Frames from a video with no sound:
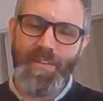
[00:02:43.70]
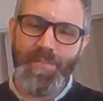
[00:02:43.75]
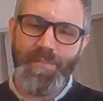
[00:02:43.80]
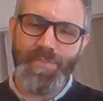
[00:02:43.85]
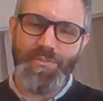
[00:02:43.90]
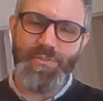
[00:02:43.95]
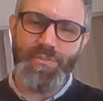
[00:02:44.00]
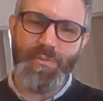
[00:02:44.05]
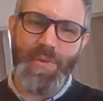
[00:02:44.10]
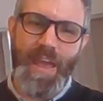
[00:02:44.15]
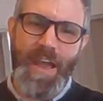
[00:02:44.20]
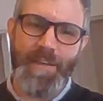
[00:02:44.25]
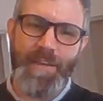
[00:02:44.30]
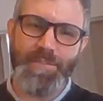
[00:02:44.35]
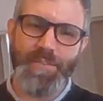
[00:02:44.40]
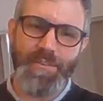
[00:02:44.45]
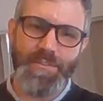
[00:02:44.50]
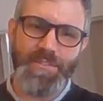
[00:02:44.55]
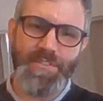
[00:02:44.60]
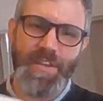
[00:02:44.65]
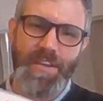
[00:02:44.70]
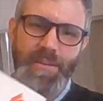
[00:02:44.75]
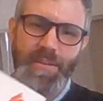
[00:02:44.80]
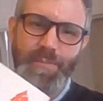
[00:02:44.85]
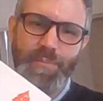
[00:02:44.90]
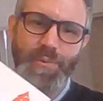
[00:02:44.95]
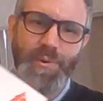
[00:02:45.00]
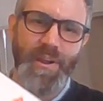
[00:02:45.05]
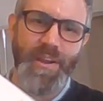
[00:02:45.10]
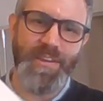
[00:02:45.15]
soon after
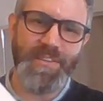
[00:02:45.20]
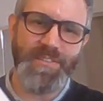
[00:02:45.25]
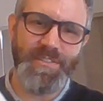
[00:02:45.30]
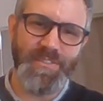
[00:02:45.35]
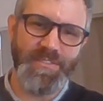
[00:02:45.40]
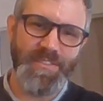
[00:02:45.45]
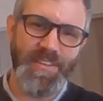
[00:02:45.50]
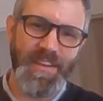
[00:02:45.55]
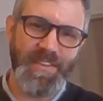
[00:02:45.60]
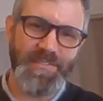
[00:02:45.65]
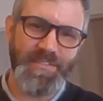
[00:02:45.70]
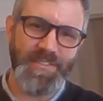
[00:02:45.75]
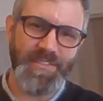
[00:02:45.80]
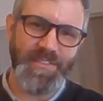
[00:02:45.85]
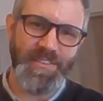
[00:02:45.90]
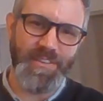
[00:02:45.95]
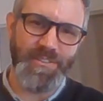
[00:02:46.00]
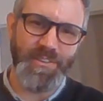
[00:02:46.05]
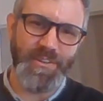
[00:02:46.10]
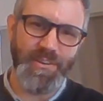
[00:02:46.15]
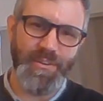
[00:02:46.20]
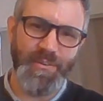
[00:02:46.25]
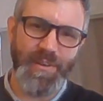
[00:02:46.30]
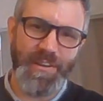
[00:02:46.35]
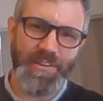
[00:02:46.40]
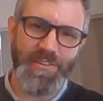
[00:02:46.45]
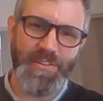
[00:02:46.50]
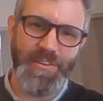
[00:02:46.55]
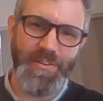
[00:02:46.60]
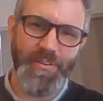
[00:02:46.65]
second press because it's got the
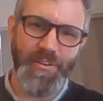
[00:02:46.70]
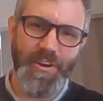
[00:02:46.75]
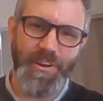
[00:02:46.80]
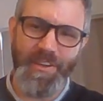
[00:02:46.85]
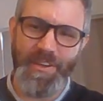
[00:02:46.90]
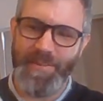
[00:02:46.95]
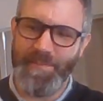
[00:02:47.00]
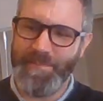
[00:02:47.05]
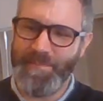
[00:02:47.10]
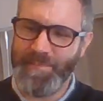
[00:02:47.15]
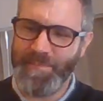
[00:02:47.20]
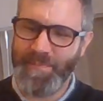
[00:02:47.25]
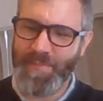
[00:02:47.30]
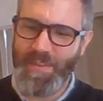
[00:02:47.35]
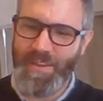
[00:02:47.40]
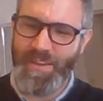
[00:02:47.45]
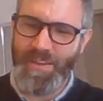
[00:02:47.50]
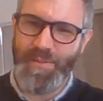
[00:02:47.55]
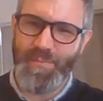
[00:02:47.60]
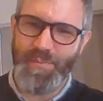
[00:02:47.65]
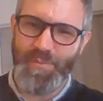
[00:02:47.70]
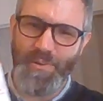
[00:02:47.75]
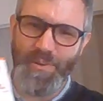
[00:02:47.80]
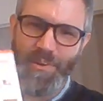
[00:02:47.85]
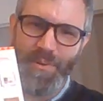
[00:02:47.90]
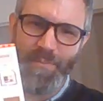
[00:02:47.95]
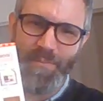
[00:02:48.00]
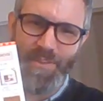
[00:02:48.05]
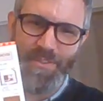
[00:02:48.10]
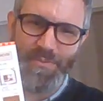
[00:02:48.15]
correct year on it. But
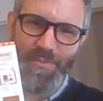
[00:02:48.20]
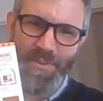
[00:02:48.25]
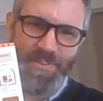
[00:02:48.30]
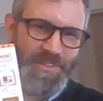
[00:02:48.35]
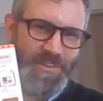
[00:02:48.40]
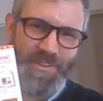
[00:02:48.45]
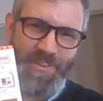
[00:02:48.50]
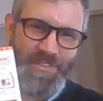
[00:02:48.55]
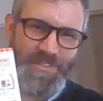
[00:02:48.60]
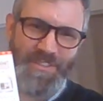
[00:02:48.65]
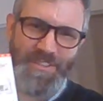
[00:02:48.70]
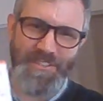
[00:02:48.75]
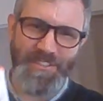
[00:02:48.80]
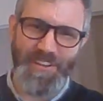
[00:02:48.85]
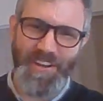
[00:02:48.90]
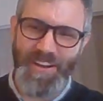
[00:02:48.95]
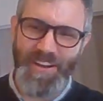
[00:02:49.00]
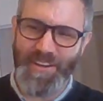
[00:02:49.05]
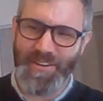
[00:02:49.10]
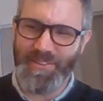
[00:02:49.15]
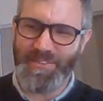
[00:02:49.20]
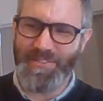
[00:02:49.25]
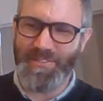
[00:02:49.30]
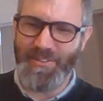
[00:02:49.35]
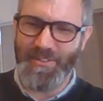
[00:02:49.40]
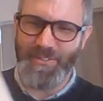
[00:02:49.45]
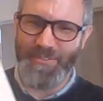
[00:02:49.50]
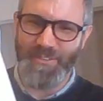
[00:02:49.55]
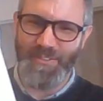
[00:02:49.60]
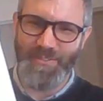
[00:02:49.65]
this wasn't in Discogs,
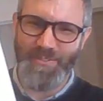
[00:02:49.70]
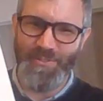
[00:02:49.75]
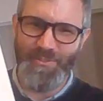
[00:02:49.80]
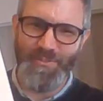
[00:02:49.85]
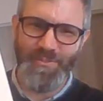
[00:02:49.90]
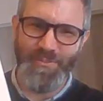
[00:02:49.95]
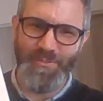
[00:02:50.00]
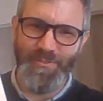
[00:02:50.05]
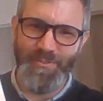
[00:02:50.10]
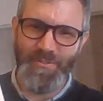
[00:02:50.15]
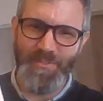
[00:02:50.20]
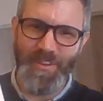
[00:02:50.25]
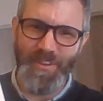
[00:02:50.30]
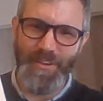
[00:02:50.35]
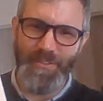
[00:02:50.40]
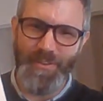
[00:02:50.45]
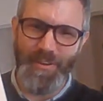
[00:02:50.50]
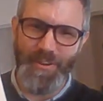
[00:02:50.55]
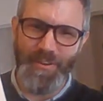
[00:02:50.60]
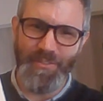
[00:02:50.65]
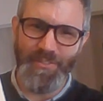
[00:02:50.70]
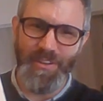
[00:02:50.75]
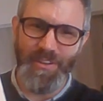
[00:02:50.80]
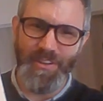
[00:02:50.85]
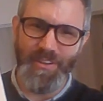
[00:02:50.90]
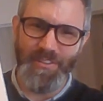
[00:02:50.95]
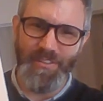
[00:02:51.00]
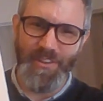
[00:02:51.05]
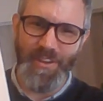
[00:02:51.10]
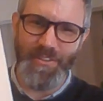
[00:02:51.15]
so I don't
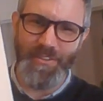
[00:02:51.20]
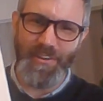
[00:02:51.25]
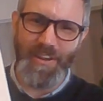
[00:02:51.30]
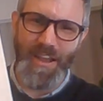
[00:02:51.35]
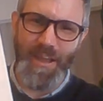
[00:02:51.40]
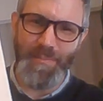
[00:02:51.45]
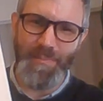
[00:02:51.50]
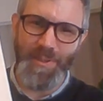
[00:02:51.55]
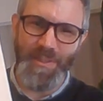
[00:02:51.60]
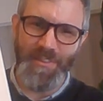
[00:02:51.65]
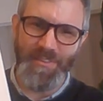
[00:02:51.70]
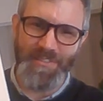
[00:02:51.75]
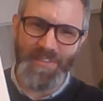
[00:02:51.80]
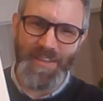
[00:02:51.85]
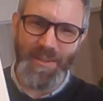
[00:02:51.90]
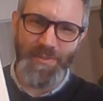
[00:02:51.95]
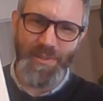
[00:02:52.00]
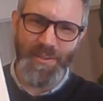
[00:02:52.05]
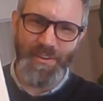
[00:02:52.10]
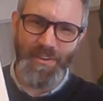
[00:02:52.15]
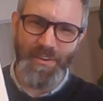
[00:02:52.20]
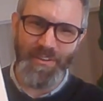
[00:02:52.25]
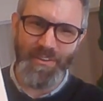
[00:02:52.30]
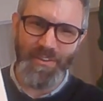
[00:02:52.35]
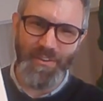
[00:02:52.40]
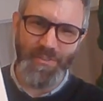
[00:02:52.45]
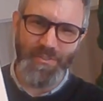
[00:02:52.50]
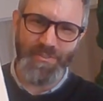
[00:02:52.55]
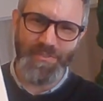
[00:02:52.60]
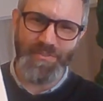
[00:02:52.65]
know. The other copy the same year
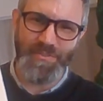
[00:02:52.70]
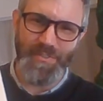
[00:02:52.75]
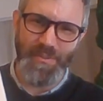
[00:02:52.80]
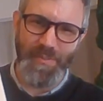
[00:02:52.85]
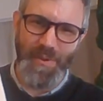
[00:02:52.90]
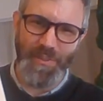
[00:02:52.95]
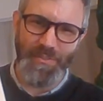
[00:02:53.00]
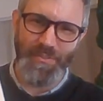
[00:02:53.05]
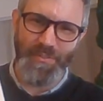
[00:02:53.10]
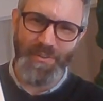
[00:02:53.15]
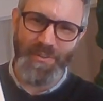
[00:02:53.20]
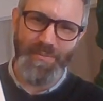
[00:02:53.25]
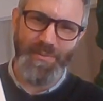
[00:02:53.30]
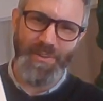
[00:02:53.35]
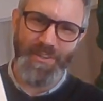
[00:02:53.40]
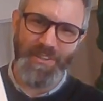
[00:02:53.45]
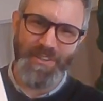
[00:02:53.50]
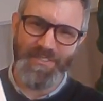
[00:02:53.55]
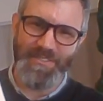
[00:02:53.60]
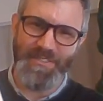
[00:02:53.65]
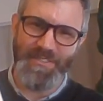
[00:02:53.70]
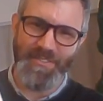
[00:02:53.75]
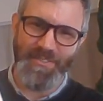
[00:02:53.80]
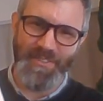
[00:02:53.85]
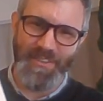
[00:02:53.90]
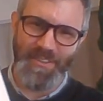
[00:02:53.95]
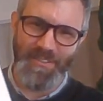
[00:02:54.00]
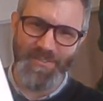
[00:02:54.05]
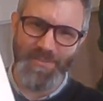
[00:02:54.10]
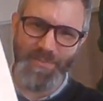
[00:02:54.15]
goes for about $30. So
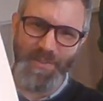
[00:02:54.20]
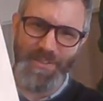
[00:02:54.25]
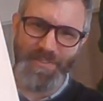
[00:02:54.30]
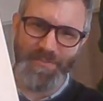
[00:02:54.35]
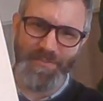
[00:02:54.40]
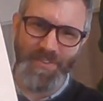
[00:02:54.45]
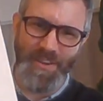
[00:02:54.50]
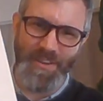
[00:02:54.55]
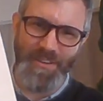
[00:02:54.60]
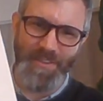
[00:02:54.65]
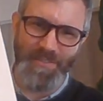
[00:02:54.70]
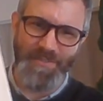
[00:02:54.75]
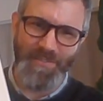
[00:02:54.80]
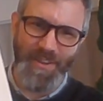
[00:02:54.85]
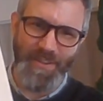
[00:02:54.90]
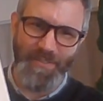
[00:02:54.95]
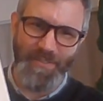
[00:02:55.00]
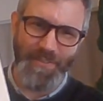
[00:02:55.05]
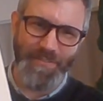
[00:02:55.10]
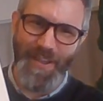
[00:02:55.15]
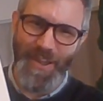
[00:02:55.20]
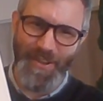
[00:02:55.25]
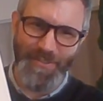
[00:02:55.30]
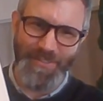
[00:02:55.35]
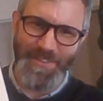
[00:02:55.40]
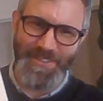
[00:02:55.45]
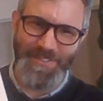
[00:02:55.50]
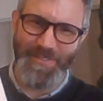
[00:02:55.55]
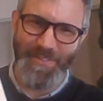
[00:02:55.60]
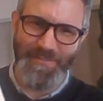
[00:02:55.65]
yeah, it's a pleasant find. I've never found
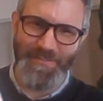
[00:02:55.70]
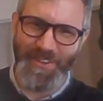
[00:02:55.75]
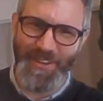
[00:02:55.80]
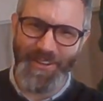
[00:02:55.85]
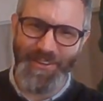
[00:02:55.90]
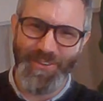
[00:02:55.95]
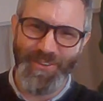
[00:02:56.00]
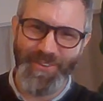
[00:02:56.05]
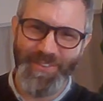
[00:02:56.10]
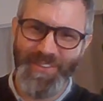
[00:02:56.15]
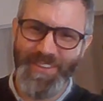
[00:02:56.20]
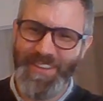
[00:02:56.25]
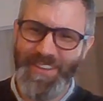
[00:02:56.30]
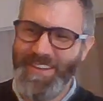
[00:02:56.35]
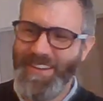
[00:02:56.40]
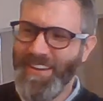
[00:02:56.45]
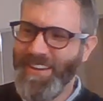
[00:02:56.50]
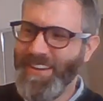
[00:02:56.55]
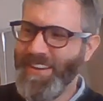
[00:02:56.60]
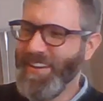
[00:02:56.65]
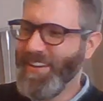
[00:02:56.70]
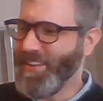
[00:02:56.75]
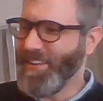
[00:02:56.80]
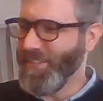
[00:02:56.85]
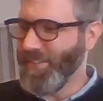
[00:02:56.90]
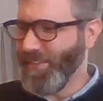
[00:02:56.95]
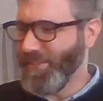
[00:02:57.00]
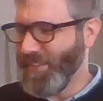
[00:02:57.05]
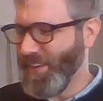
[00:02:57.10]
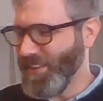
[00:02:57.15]
this on vinyl.
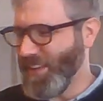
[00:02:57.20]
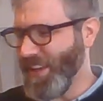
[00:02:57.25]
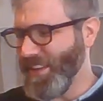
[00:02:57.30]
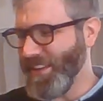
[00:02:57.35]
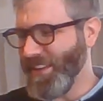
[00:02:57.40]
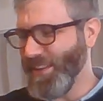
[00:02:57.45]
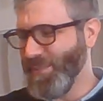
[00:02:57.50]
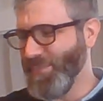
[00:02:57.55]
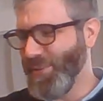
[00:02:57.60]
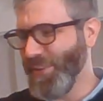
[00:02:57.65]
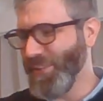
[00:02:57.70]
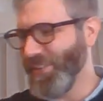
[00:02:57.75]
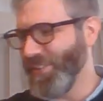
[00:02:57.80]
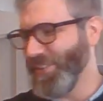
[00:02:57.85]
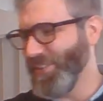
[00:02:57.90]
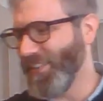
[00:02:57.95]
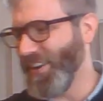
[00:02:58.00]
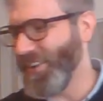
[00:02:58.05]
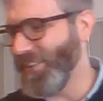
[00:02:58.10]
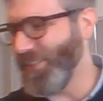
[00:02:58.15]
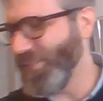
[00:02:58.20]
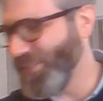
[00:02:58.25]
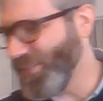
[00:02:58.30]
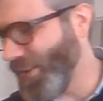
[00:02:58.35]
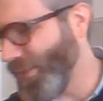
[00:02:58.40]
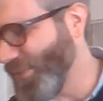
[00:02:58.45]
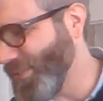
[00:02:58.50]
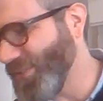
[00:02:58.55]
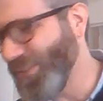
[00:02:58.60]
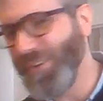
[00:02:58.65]
Never find any Kid Brother on vinyl. I
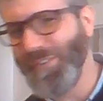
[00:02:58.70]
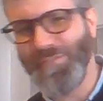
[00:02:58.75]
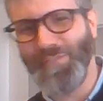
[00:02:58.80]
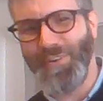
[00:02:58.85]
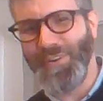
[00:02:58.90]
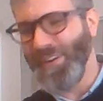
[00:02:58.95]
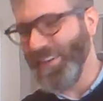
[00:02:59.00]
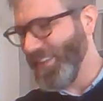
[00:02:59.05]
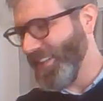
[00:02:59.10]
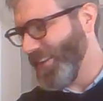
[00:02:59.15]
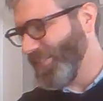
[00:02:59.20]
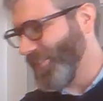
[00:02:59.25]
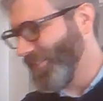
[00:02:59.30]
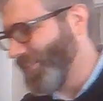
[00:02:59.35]
always look for it, never